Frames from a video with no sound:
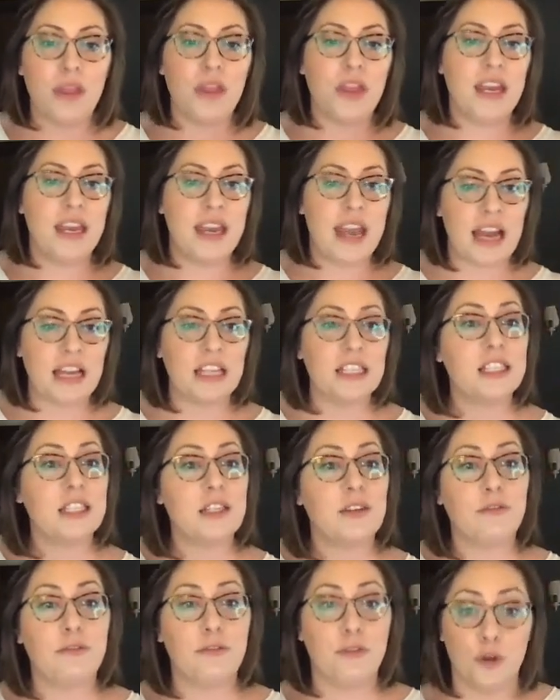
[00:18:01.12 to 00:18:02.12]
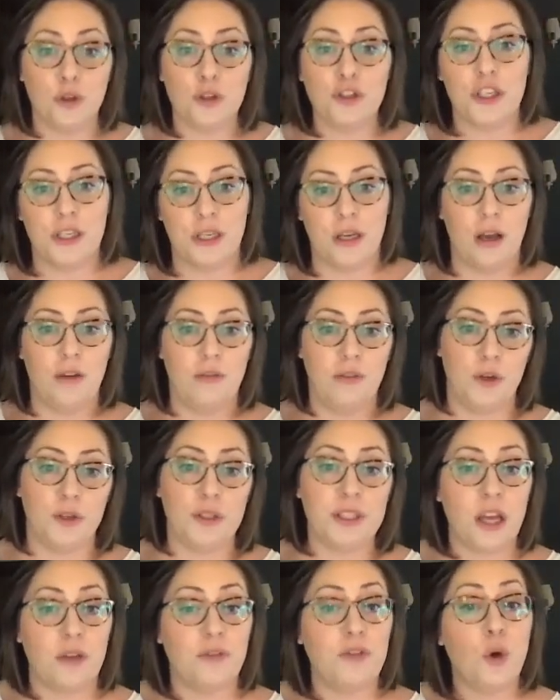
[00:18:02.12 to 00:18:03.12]
the next version of
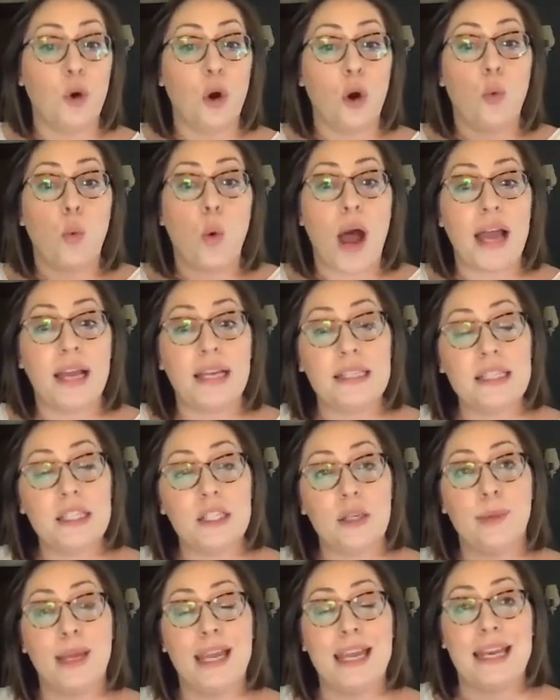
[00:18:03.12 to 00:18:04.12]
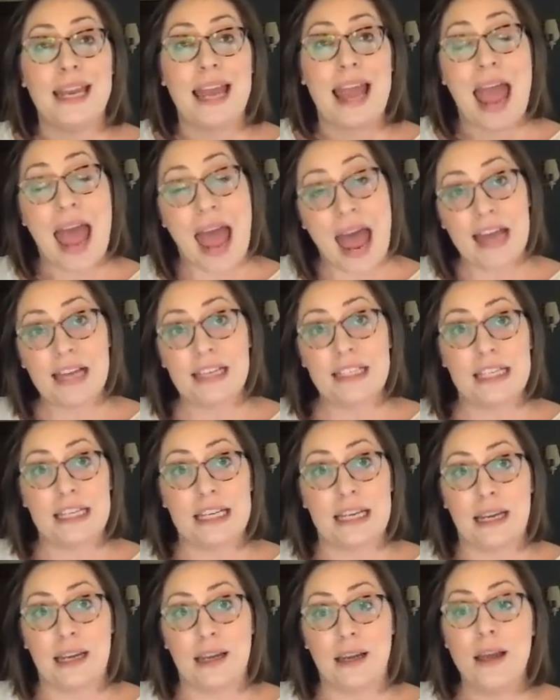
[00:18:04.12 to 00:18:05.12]
yourself, you are wise to begin
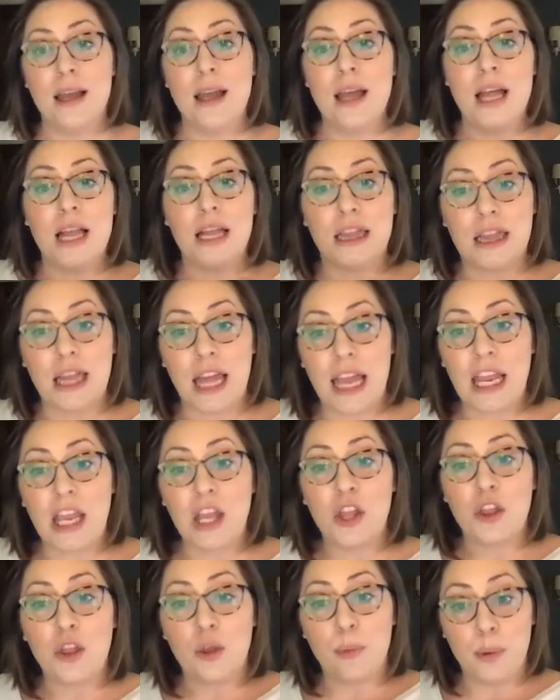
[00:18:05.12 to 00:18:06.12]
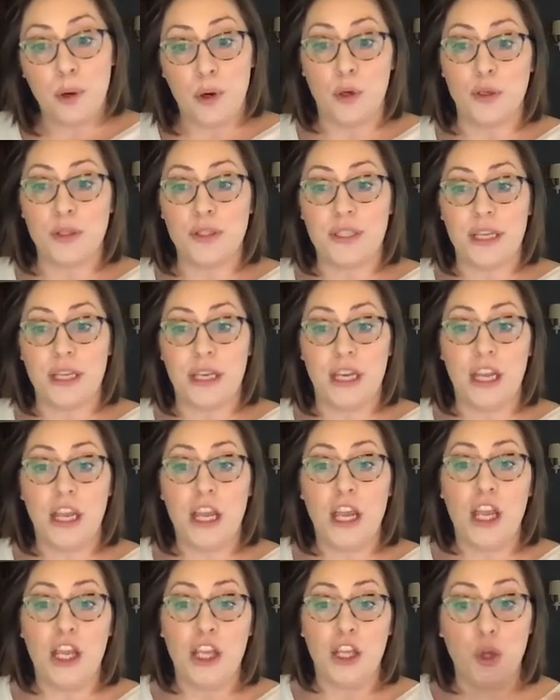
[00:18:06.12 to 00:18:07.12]
acting like the person
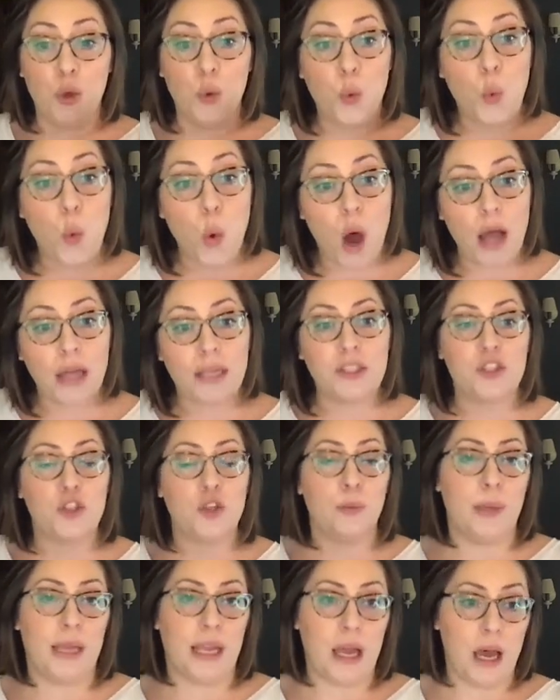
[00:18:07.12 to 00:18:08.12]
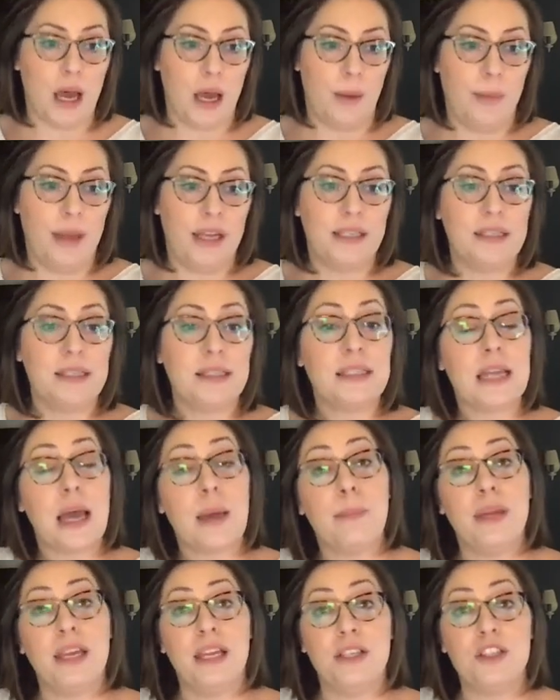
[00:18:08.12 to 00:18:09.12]
you want to become and to
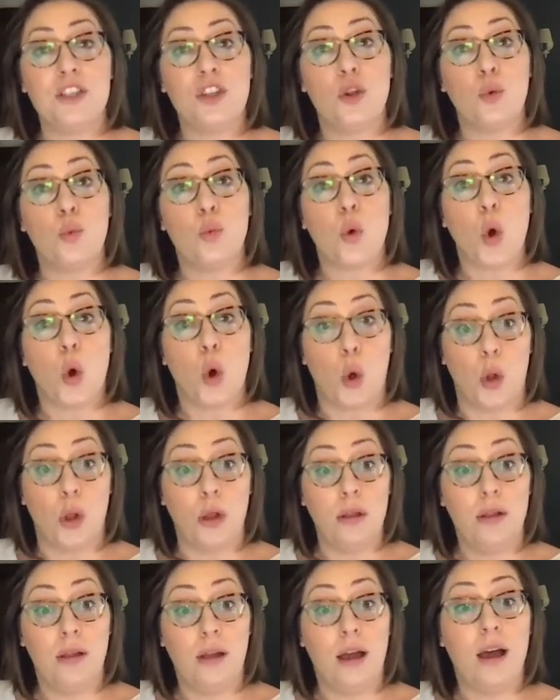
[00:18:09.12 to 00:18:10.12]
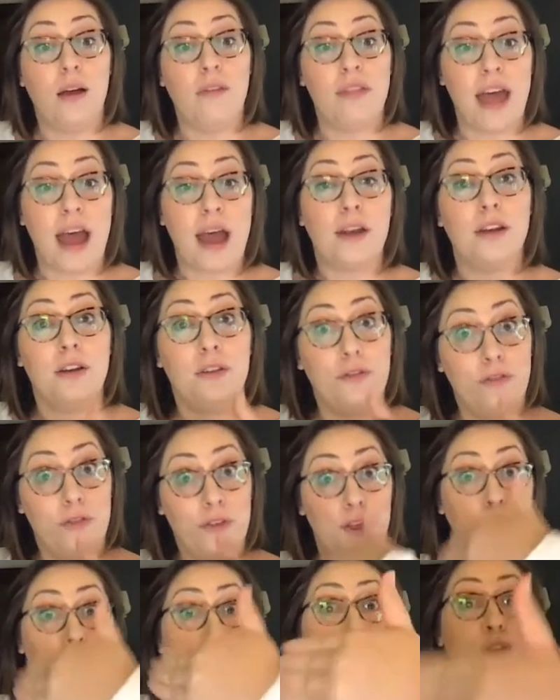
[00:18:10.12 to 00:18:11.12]
step into the role of that
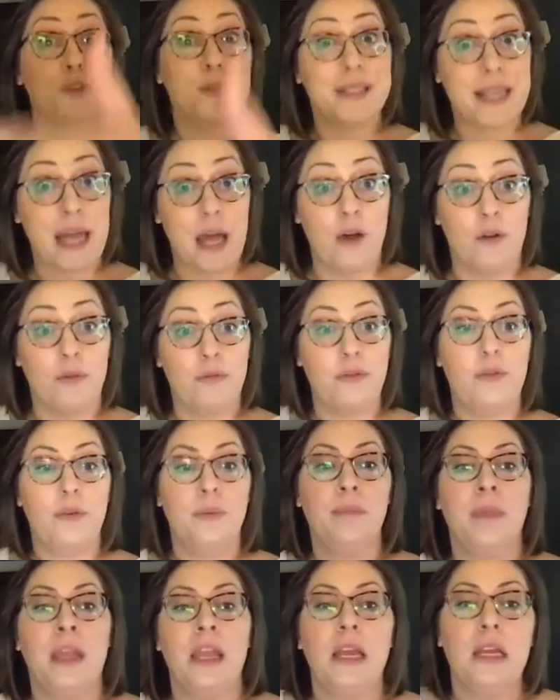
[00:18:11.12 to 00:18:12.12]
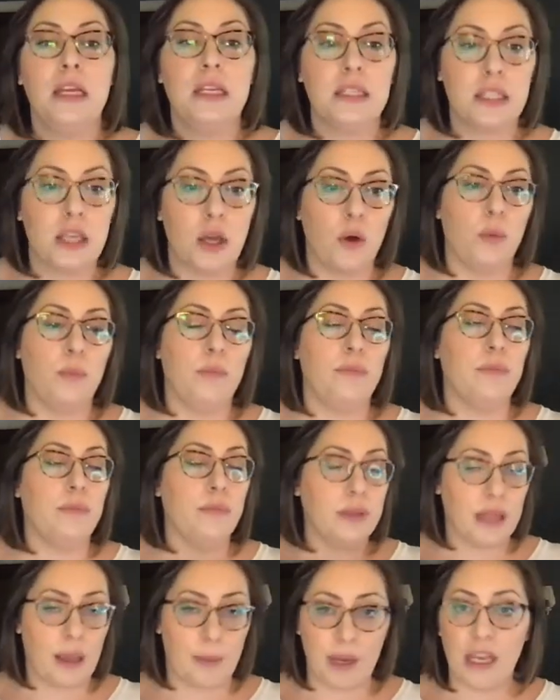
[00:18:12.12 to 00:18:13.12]
future self. So
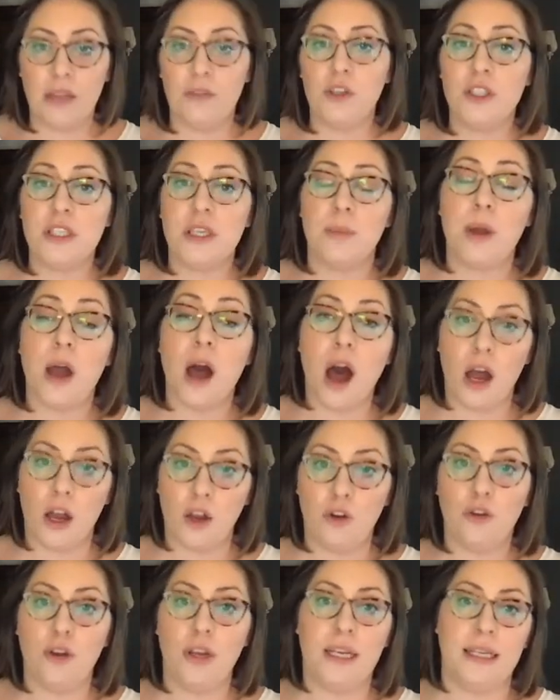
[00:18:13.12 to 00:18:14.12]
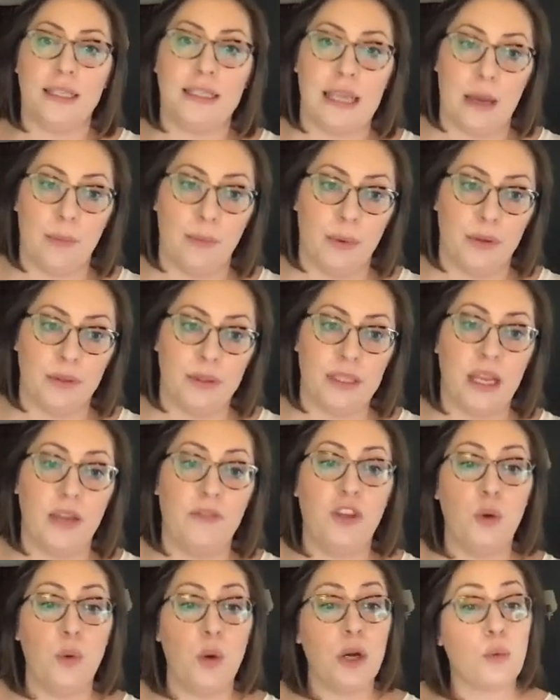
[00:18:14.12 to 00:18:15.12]
let me give you some concrete examples. If
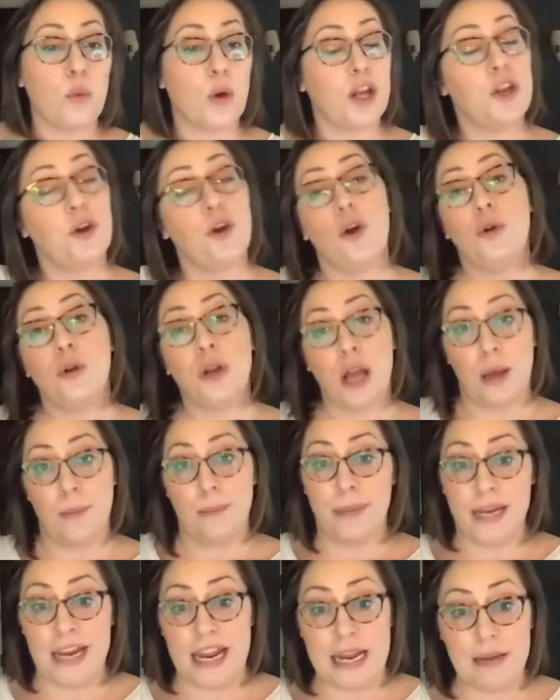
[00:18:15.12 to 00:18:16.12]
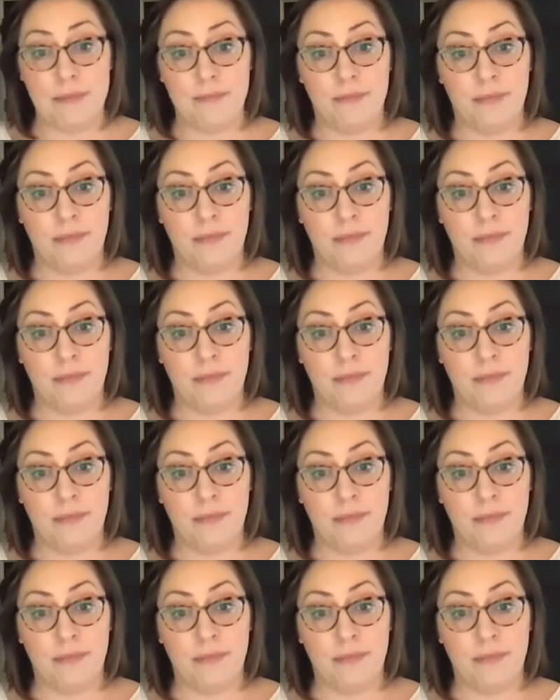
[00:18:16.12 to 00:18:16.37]
you want to run your own company,